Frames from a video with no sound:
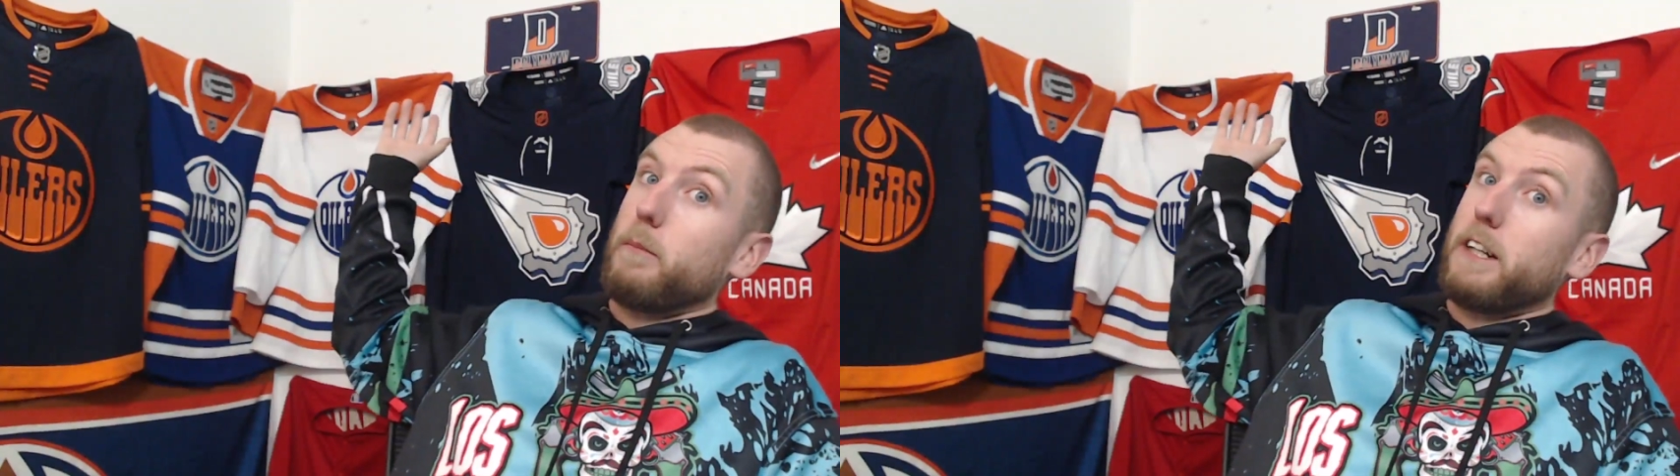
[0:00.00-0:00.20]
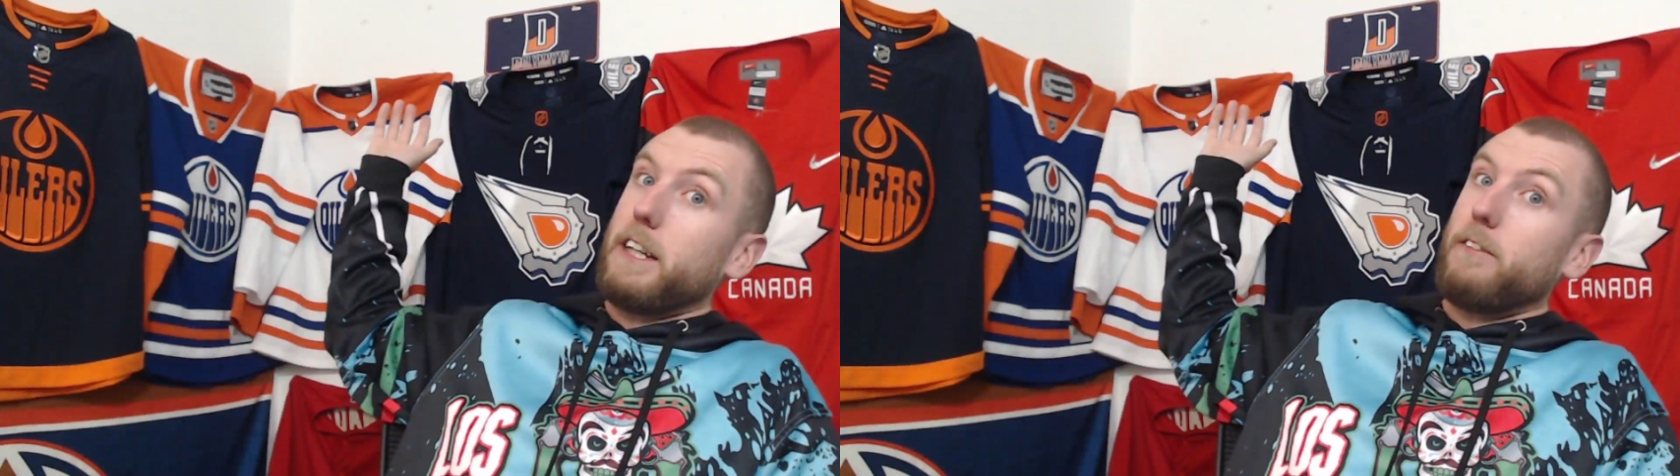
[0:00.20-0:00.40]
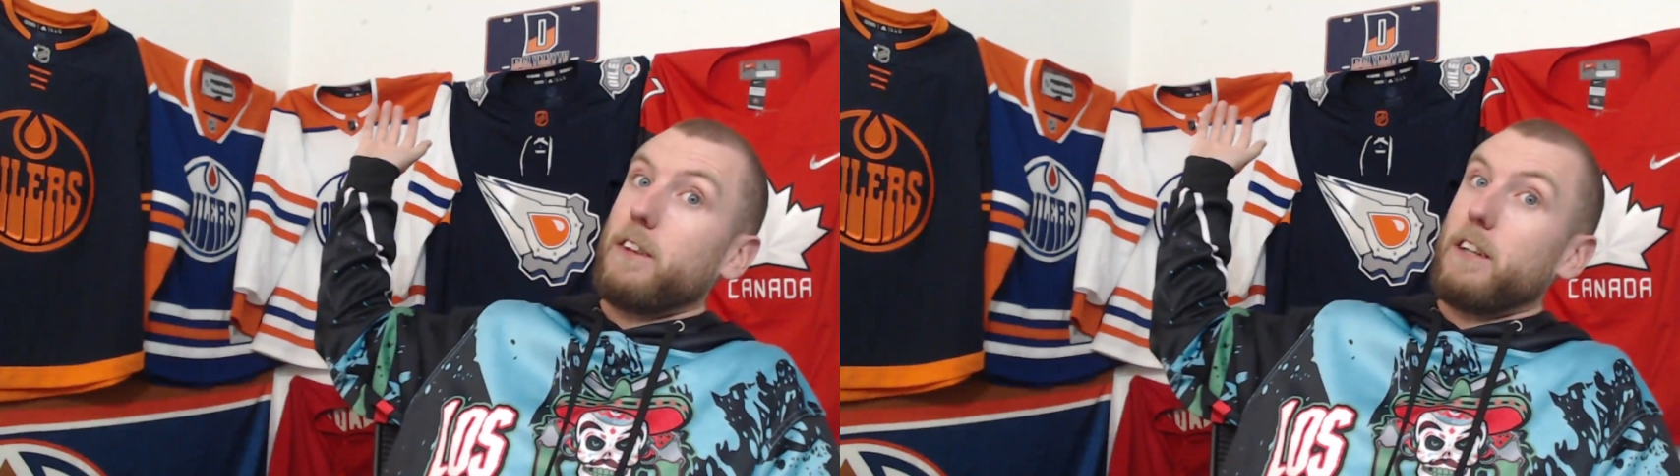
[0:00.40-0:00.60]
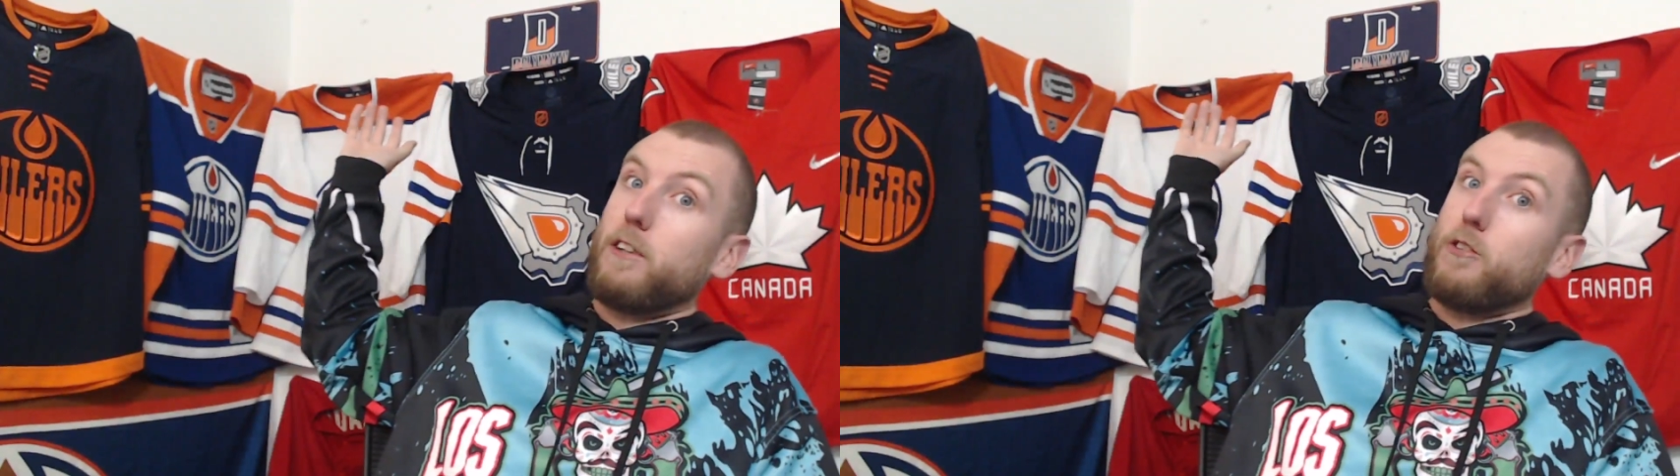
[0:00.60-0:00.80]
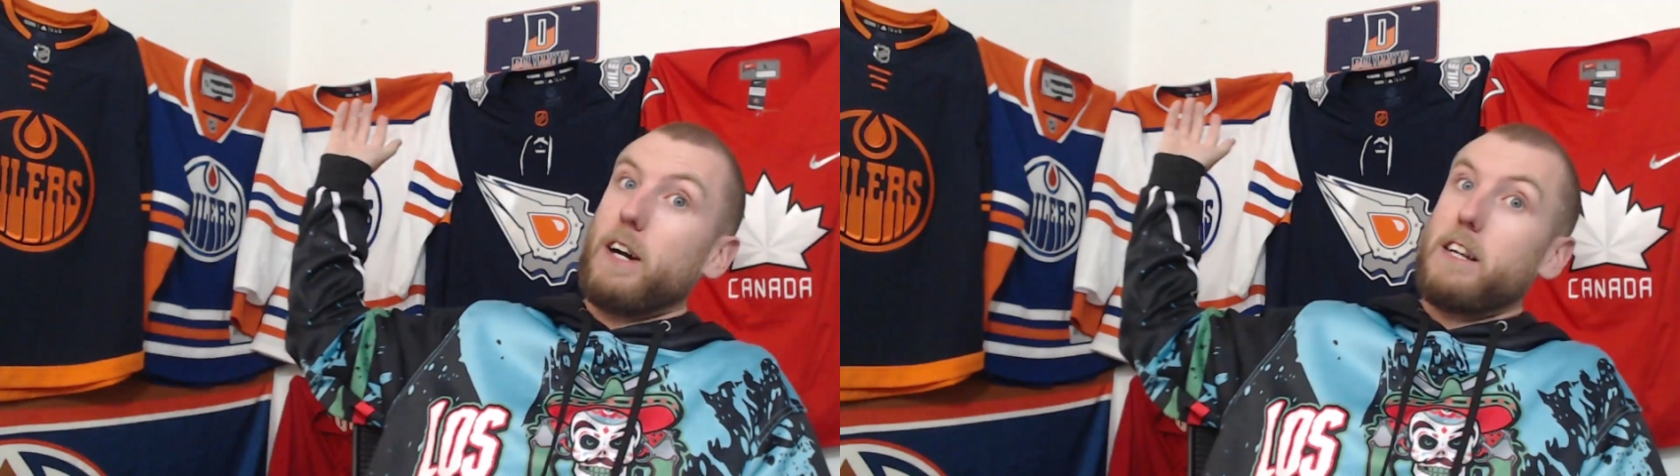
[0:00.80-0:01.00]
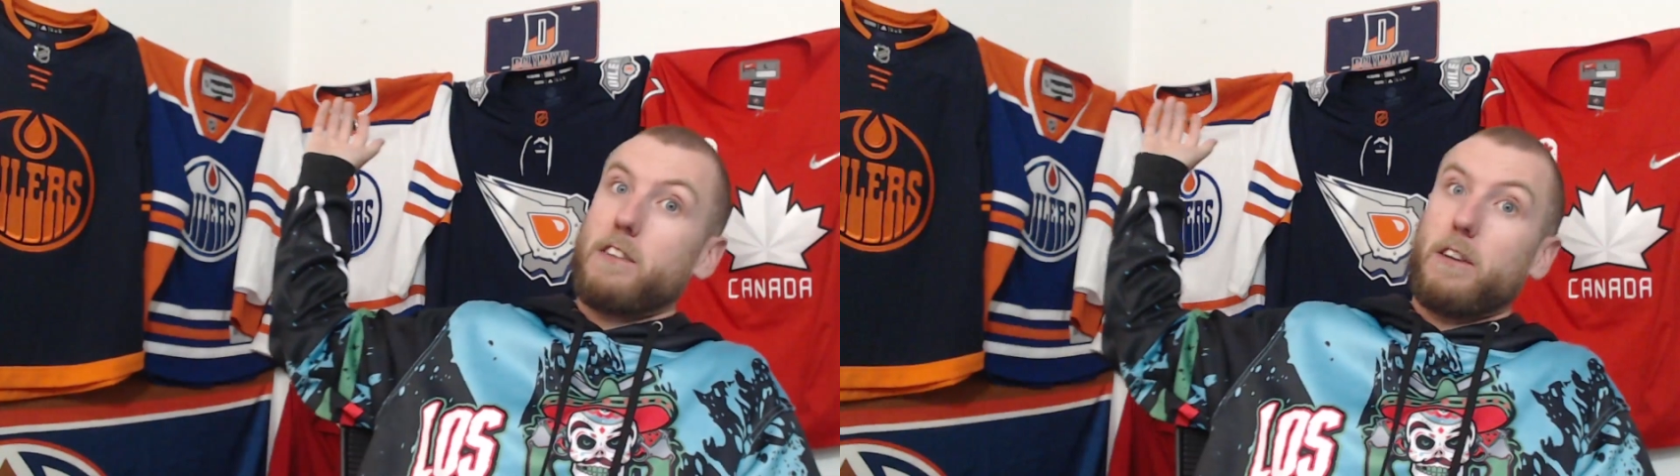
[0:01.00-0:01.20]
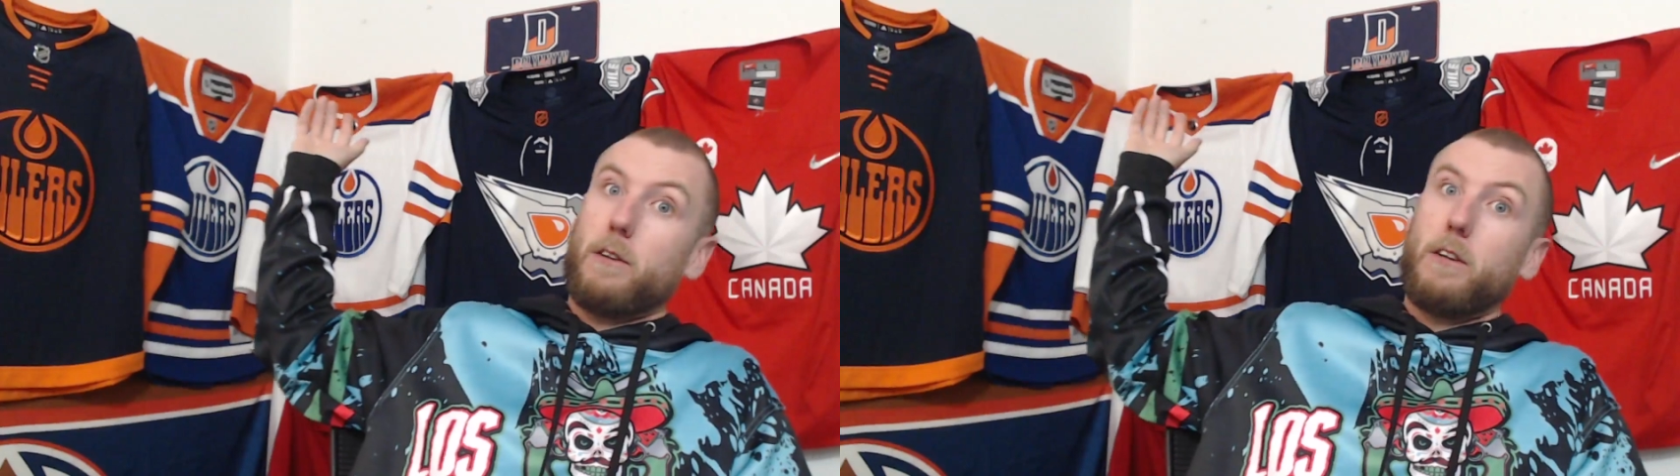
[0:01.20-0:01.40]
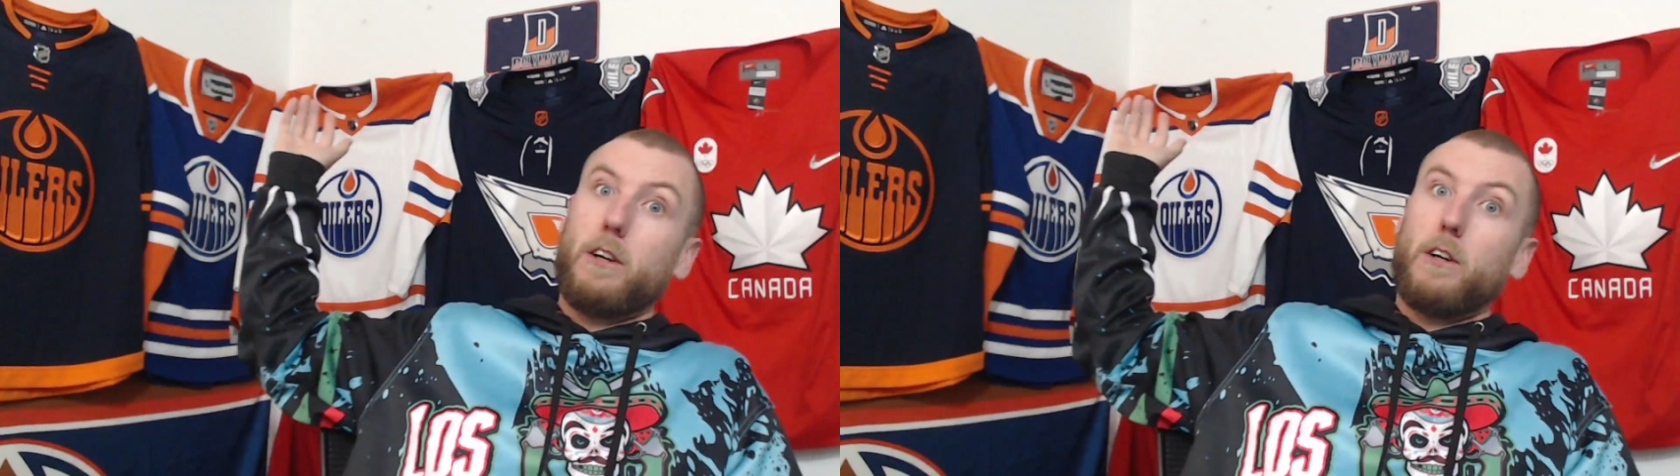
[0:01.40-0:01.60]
McDavid and Leon Draisaitl